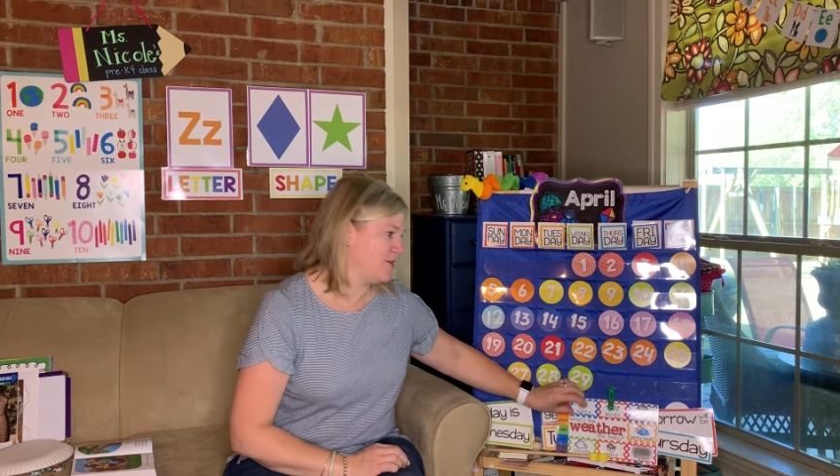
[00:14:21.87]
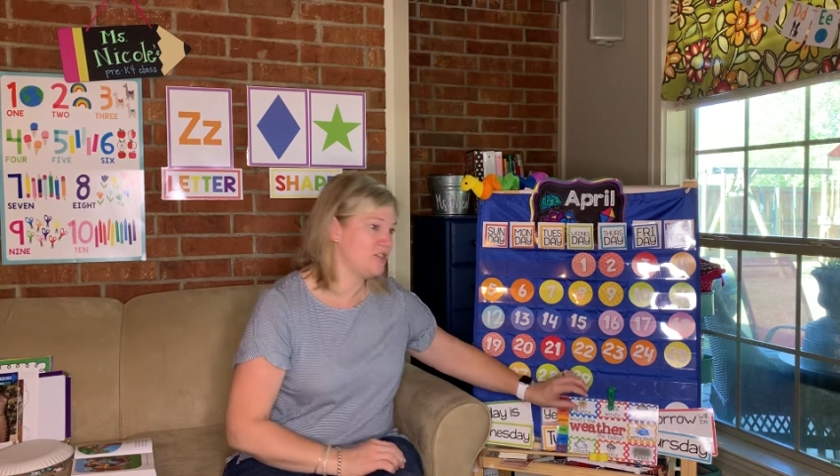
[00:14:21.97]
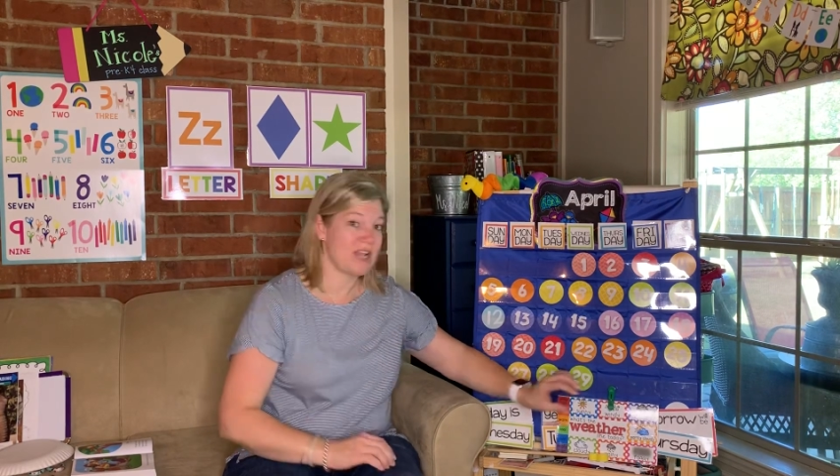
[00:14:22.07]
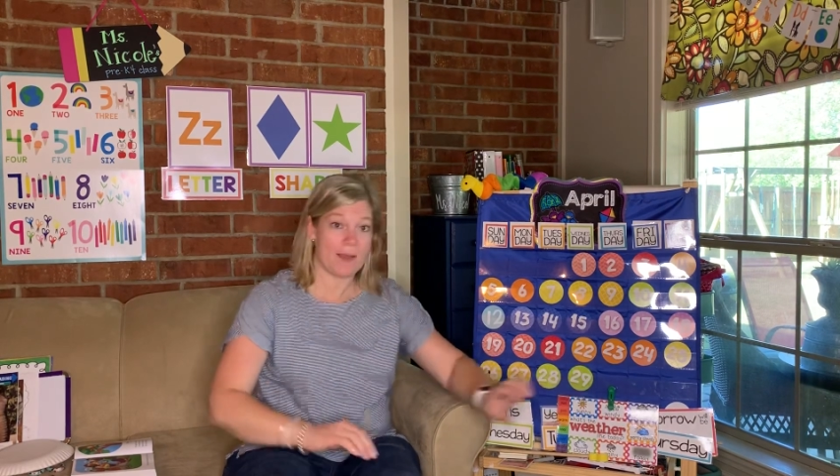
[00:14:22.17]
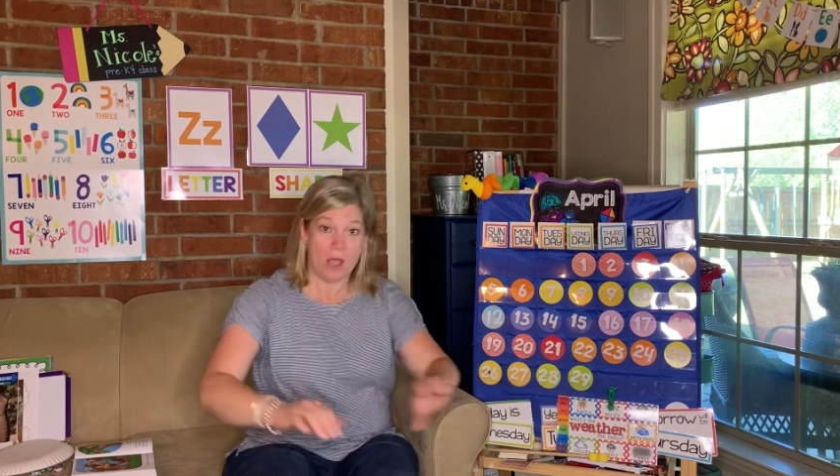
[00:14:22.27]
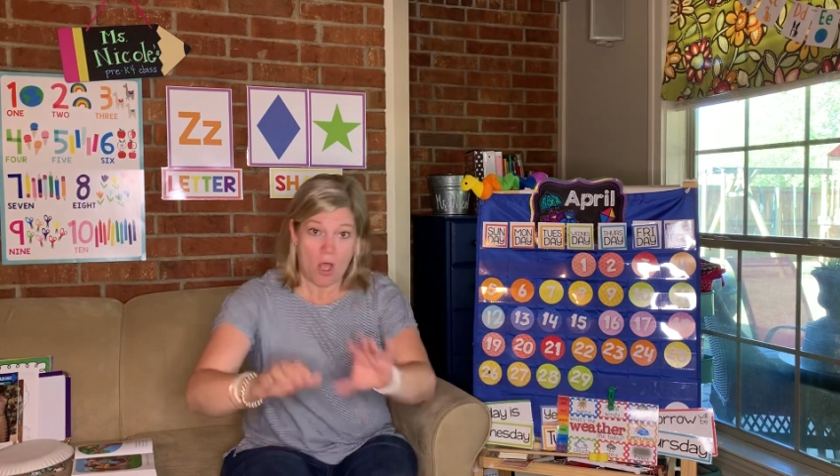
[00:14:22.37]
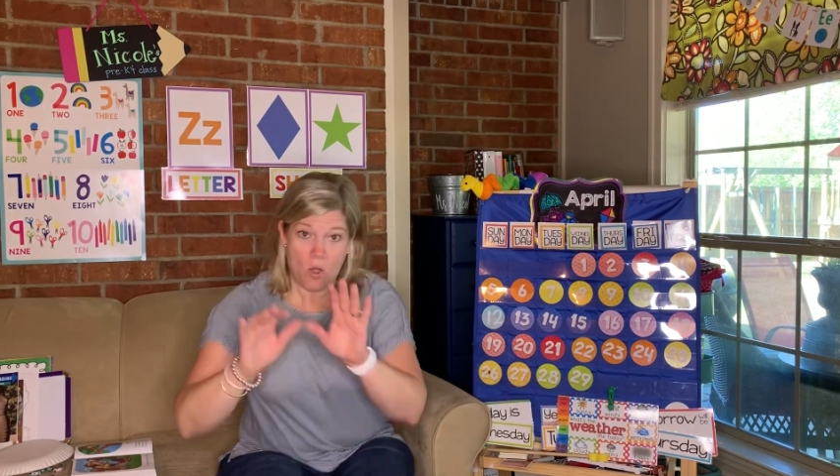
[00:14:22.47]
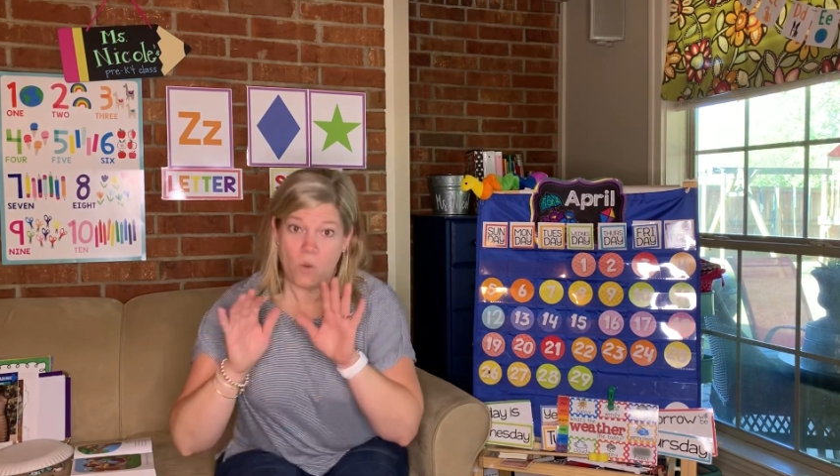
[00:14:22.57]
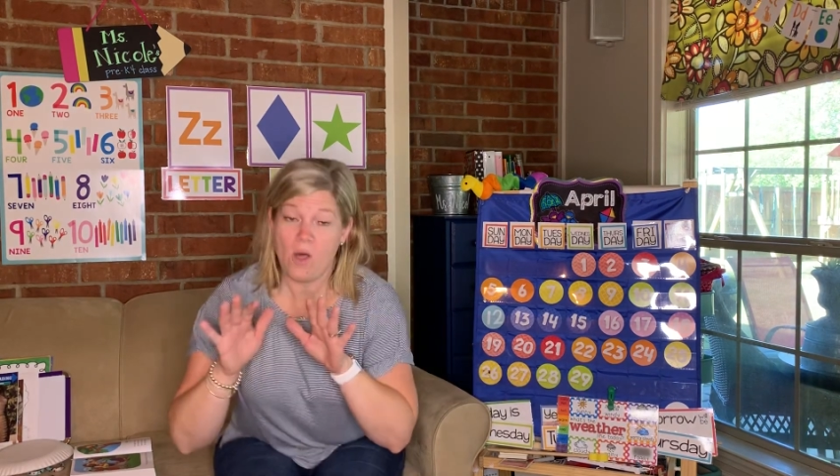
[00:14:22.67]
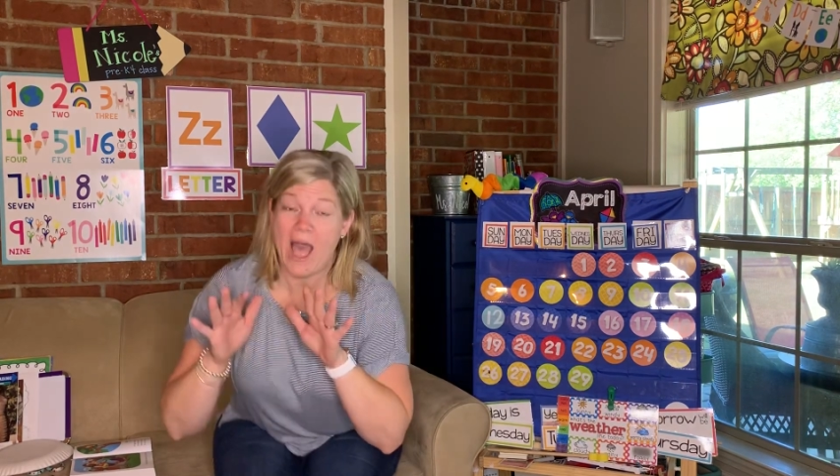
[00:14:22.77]
Good job.
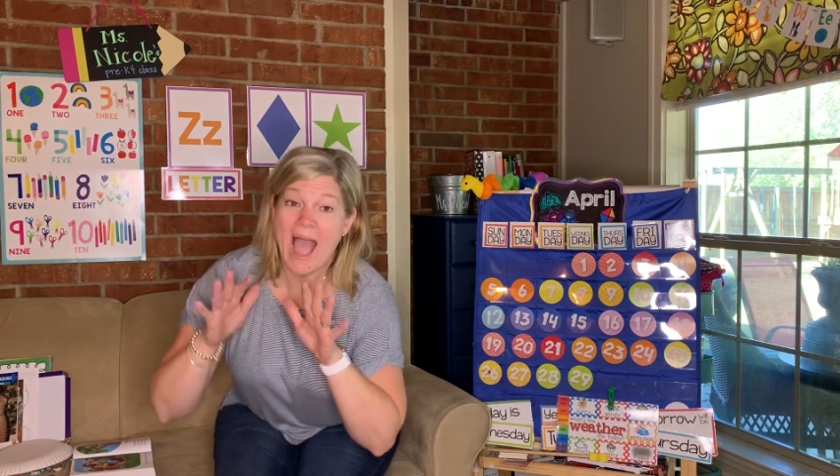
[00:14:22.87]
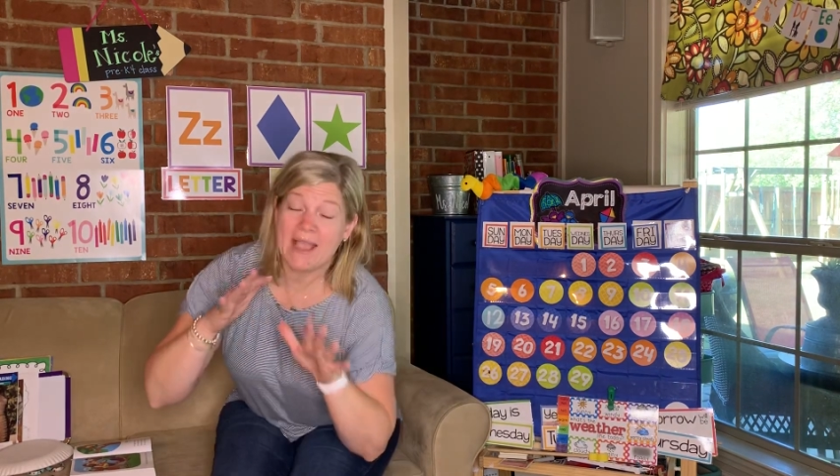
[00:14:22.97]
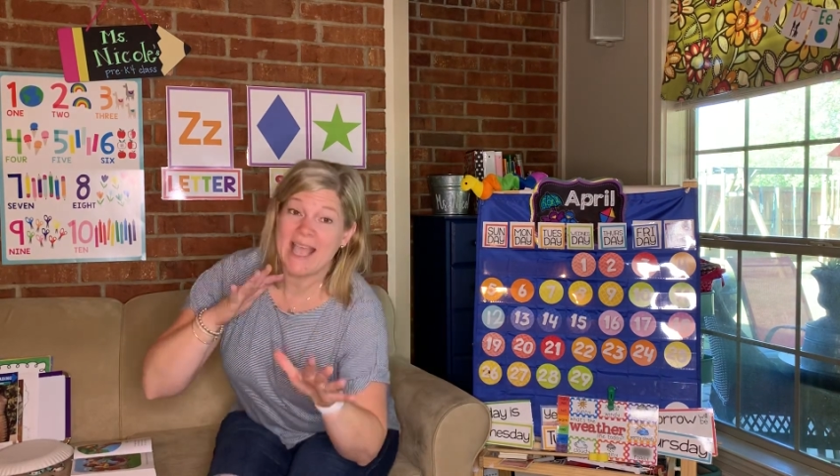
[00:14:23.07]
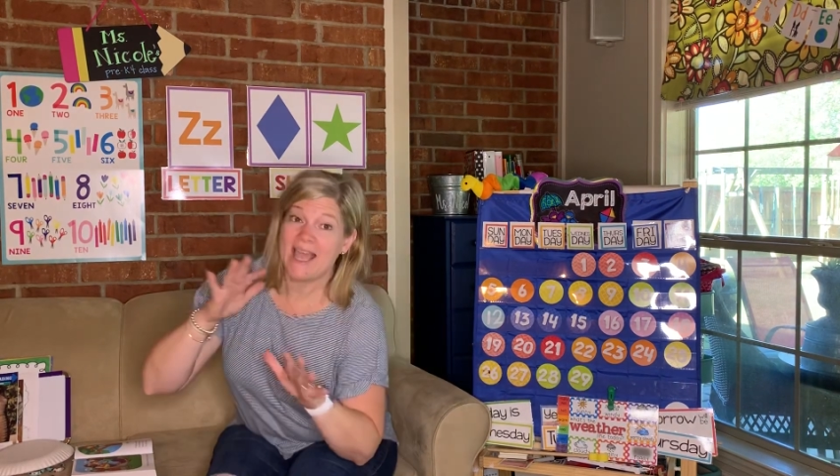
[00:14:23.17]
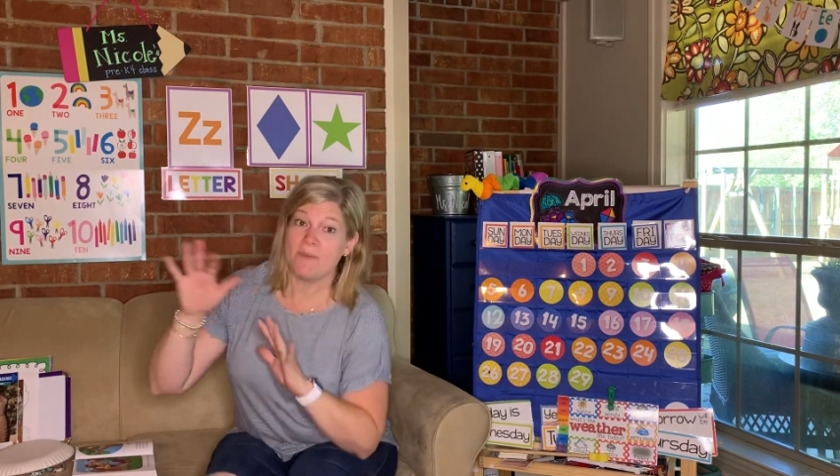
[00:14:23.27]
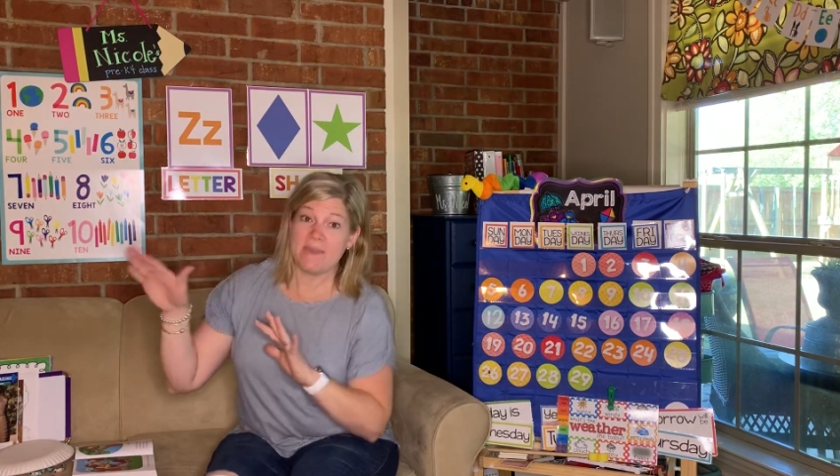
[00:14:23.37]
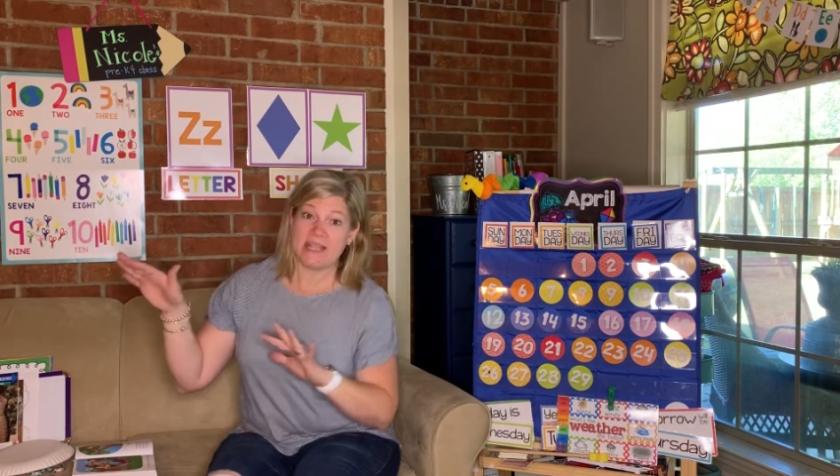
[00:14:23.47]
Well, I kind of